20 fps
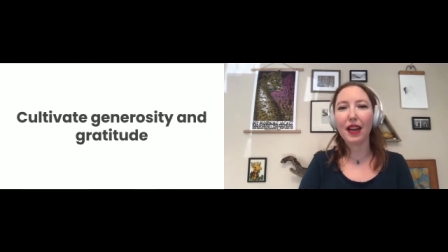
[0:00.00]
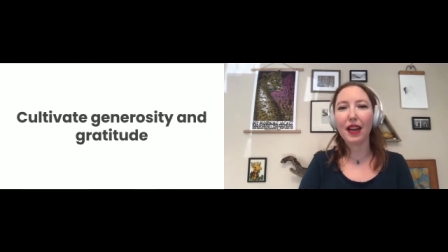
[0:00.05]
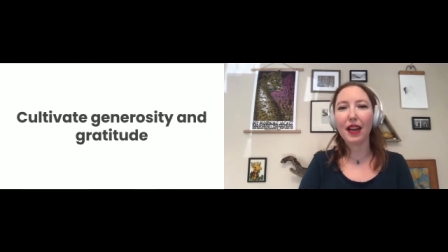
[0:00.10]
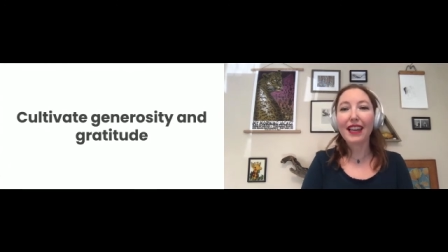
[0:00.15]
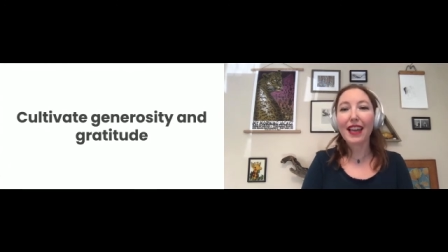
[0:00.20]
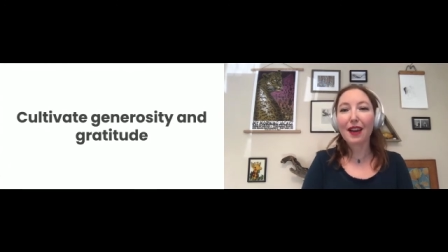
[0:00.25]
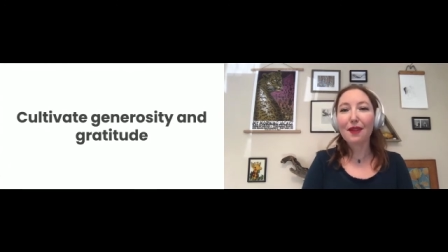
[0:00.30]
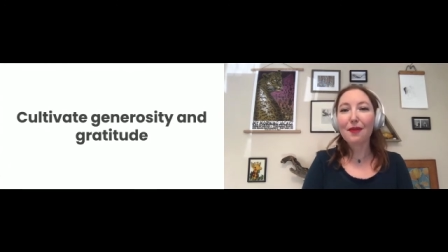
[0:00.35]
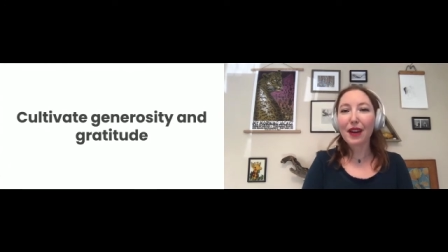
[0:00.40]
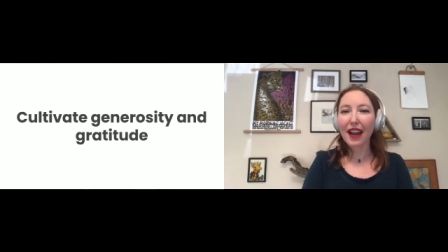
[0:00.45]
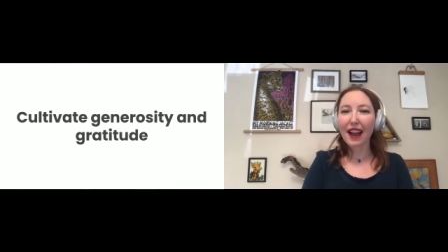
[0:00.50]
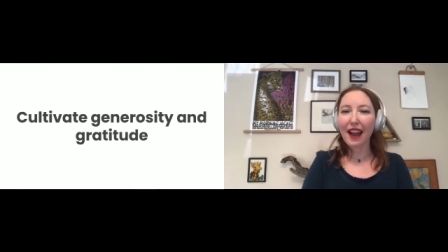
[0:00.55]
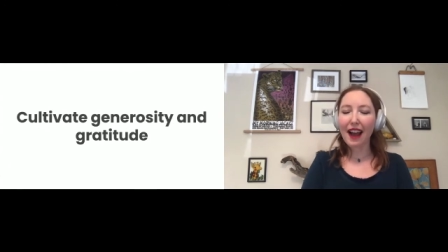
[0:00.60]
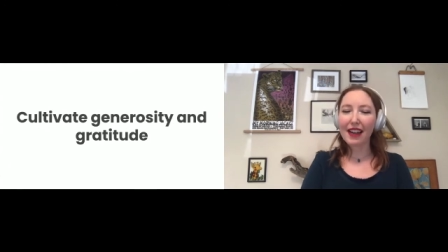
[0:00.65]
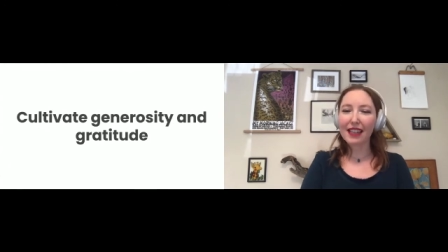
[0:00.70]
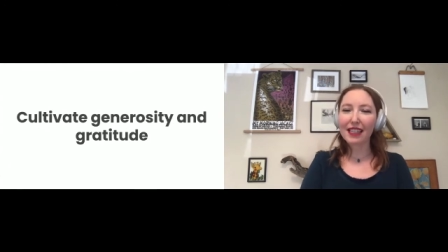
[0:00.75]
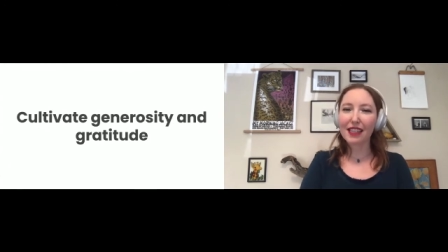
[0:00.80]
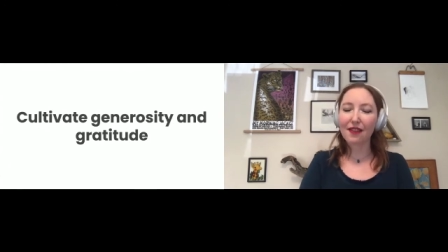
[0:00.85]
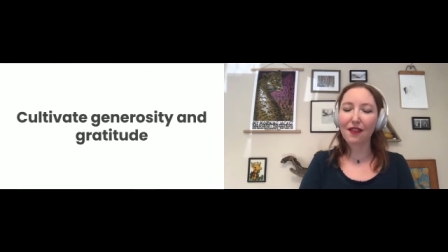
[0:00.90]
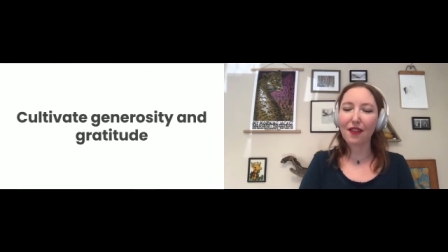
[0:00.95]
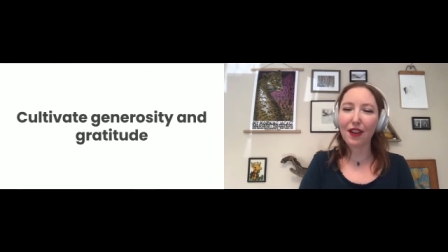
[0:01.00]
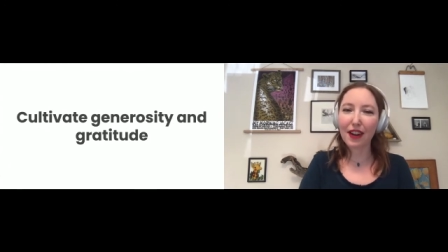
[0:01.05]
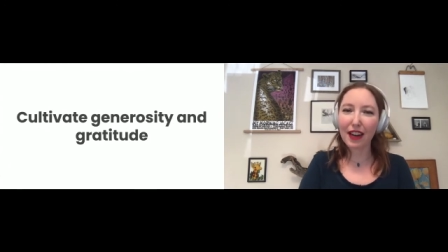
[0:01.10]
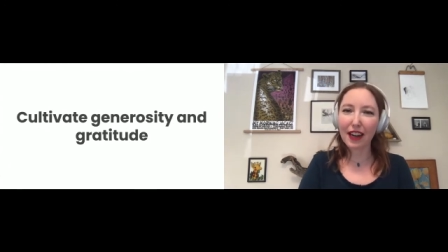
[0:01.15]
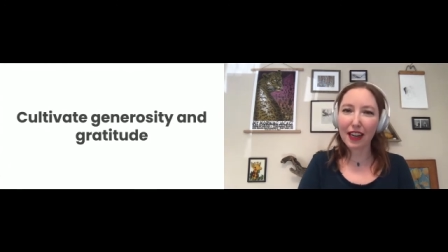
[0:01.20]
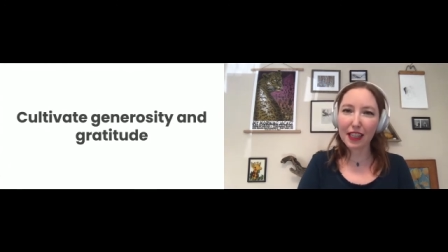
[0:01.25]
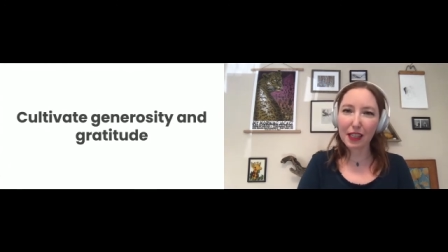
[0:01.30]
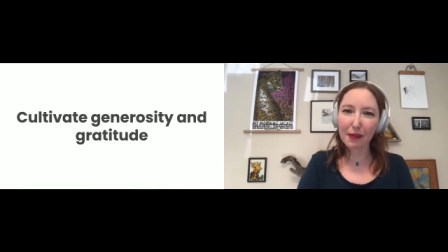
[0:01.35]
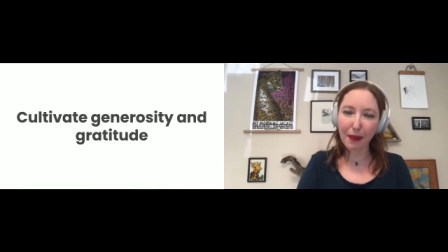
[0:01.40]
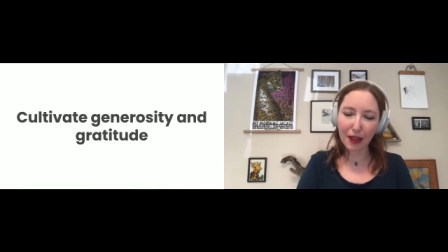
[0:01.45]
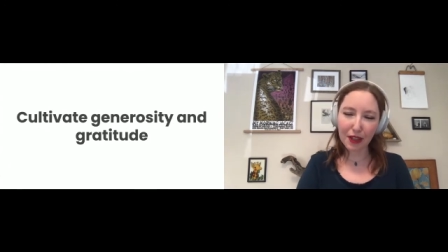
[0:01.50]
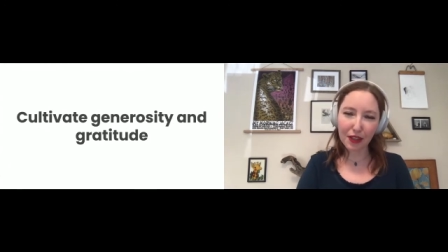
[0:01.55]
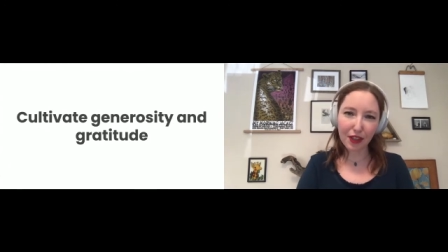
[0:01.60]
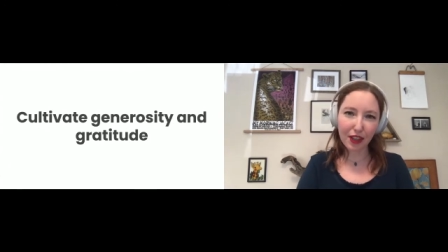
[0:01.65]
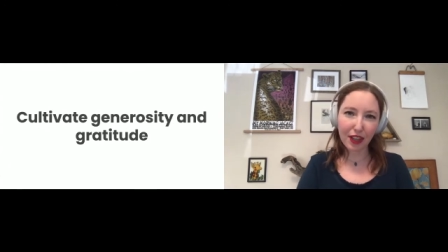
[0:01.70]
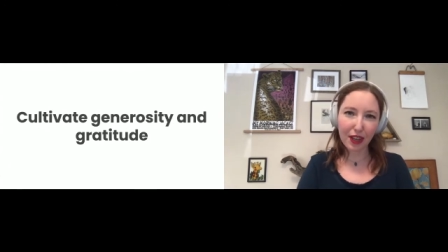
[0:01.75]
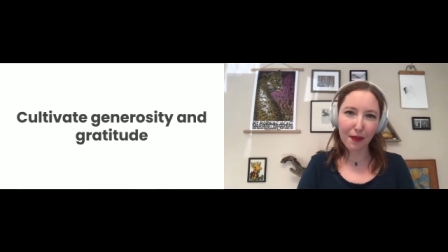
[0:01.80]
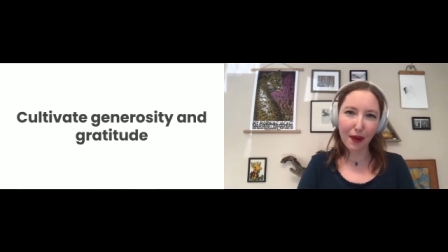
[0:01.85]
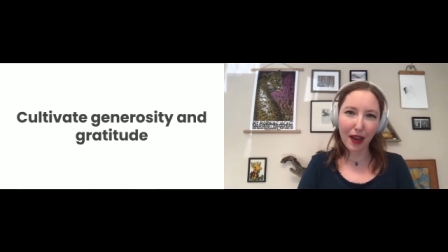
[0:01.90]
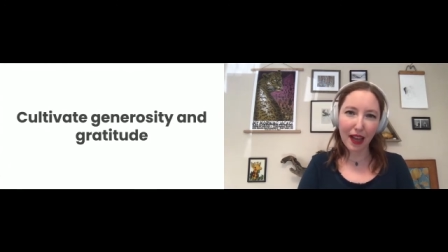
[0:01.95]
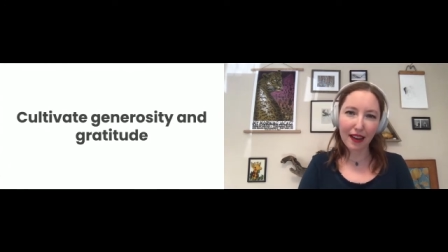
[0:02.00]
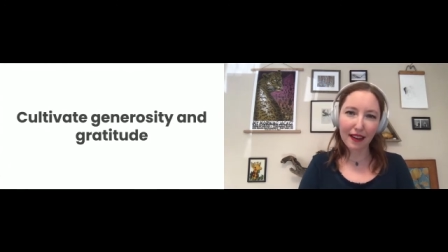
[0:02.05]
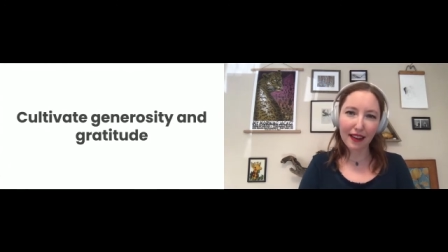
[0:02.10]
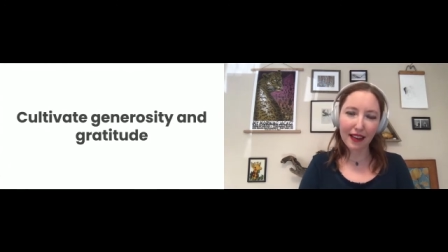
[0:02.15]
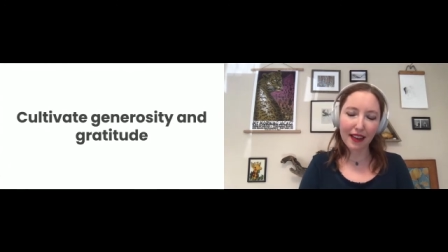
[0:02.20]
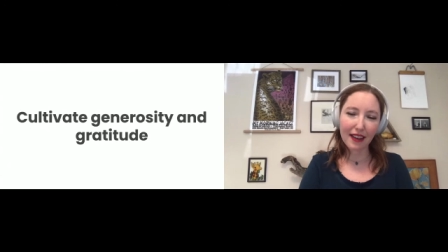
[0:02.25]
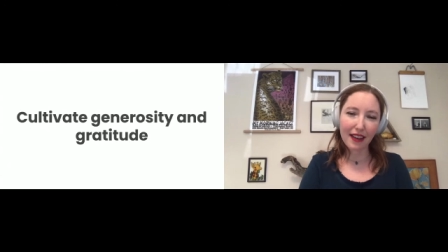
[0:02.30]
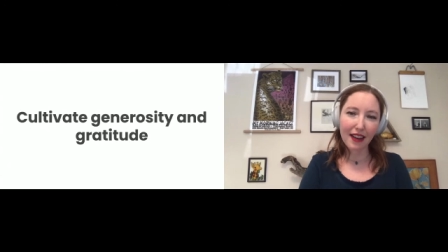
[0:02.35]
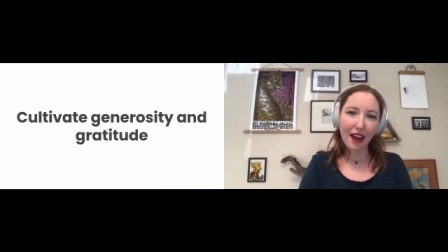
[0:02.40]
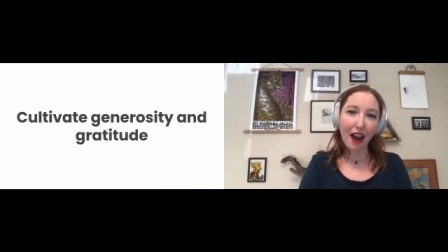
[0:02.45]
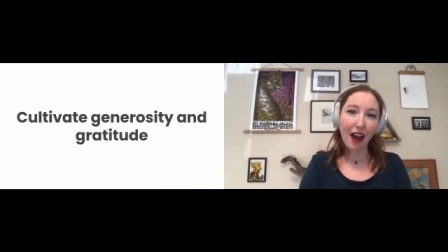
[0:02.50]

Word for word: I get what I ask for, especially when